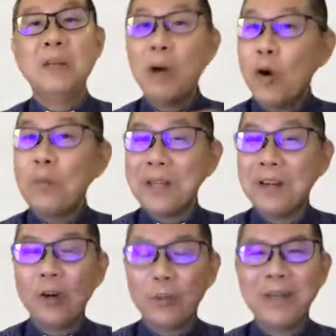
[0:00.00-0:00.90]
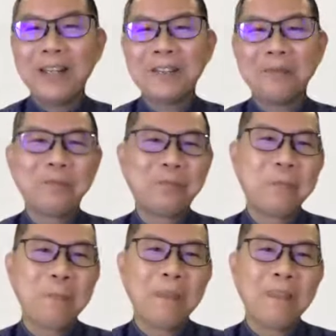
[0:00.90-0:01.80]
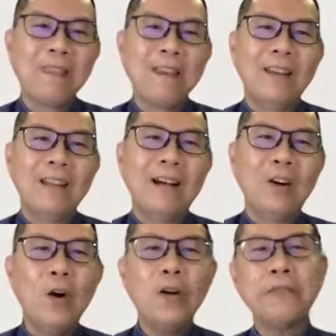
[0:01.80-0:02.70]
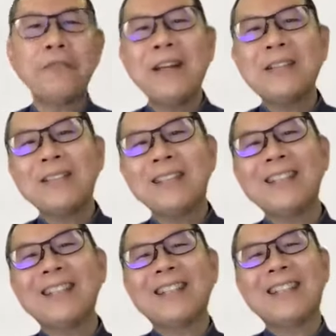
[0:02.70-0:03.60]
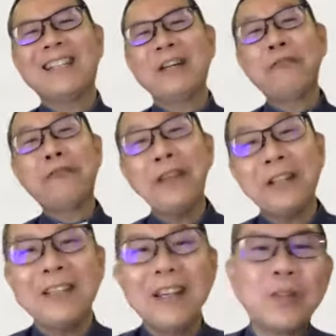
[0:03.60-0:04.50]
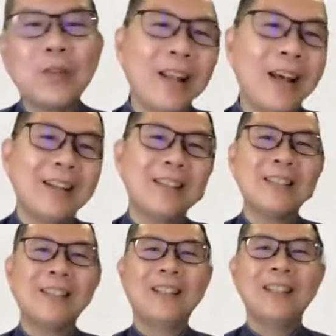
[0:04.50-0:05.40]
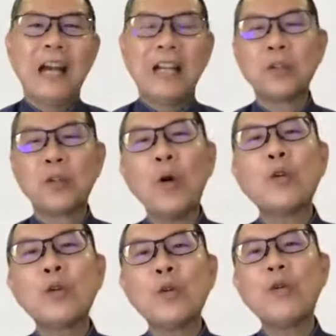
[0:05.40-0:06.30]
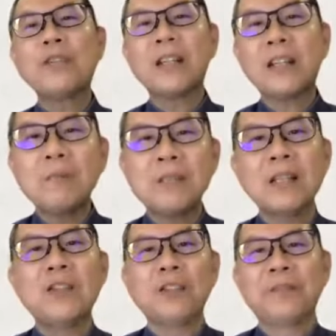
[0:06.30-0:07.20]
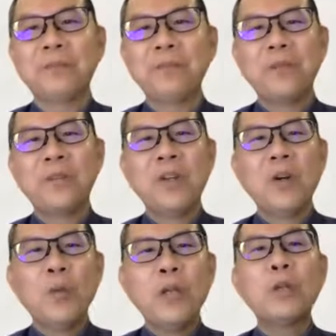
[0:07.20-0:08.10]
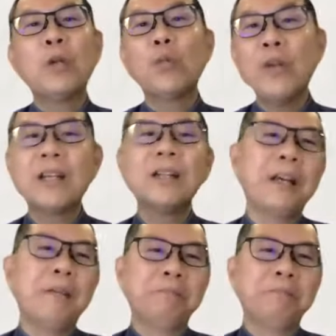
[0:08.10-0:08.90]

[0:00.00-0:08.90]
my own opinion. Now, all the fighting fit Israelites had to go through circumcision, which would weaken them.